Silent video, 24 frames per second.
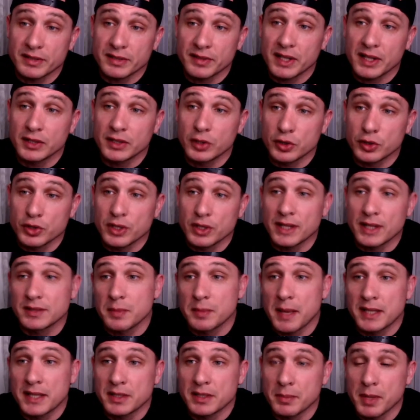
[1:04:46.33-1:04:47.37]
if they told you that's
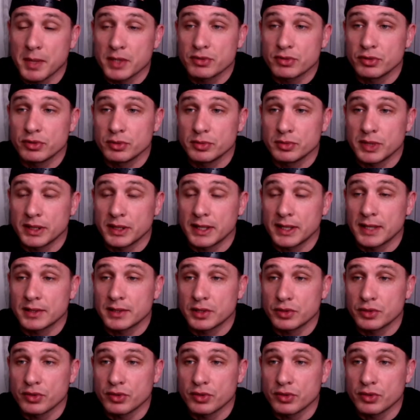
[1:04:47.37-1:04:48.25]
magic mushrooms, like that's a